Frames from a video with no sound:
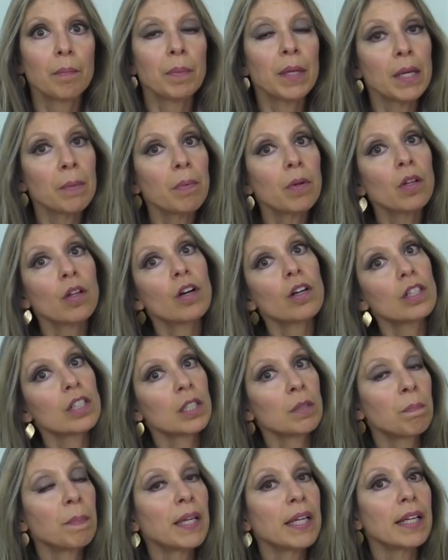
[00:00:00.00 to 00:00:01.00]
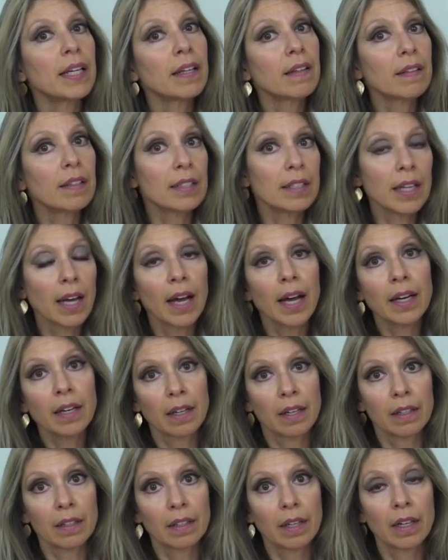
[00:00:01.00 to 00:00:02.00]
People are spinning the
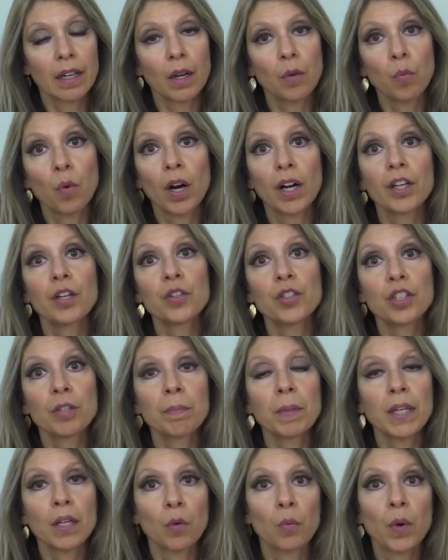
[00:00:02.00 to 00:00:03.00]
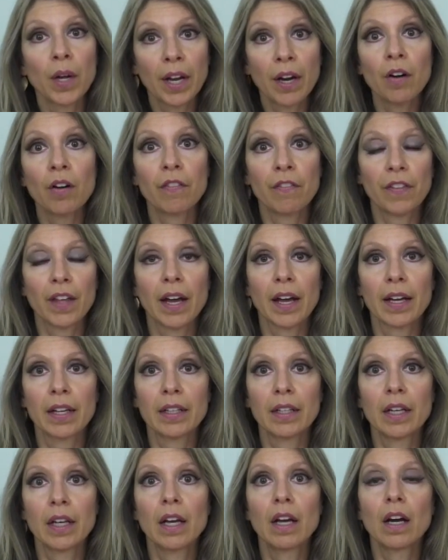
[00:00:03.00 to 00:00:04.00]
data, and I want you to be aware of
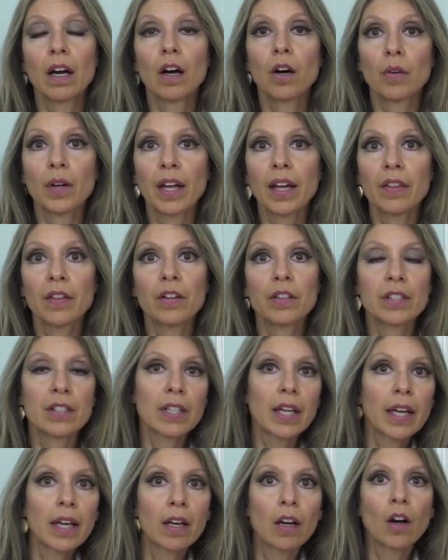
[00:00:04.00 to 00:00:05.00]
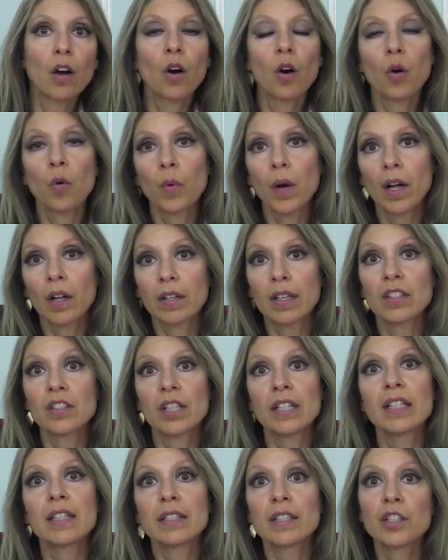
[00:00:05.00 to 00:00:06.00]
that. Okay, they're saying, oh, well,
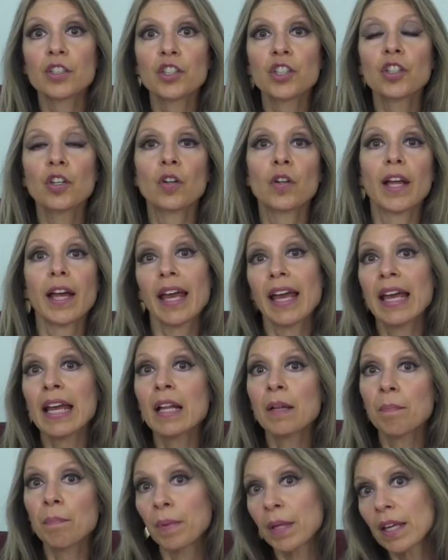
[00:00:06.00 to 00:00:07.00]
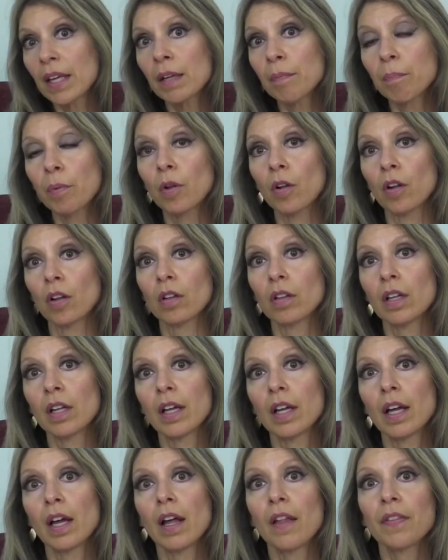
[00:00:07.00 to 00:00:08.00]
there's an additional eight people
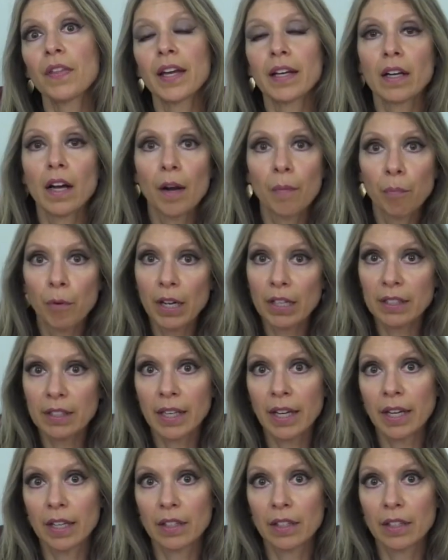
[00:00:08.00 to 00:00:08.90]
that got breast